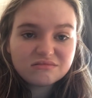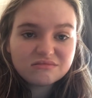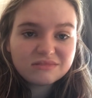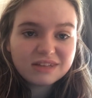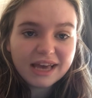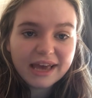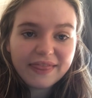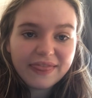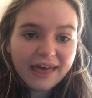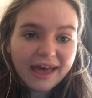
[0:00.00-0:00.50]

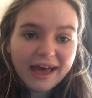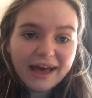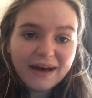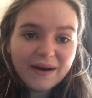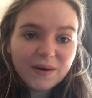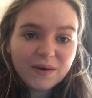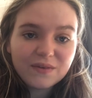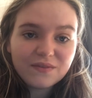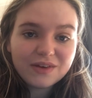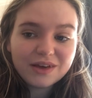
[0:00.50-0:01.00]
that
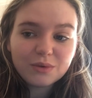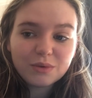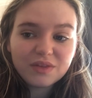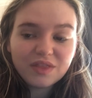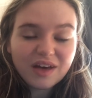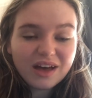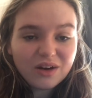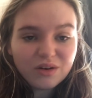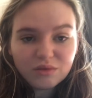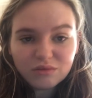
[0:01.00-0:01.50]
out of it
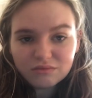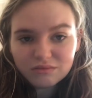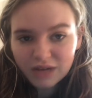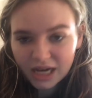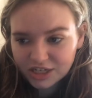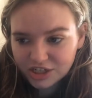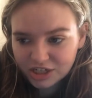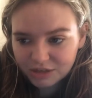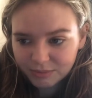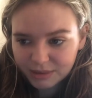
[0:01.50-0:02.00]
without
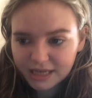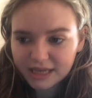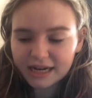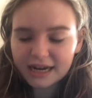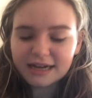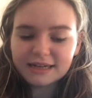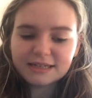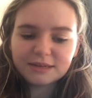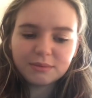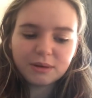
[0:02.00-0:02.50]
actually being an
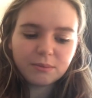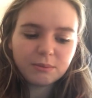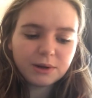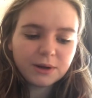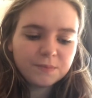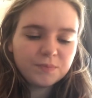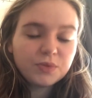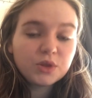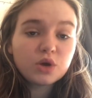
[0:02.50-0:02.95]
acting member.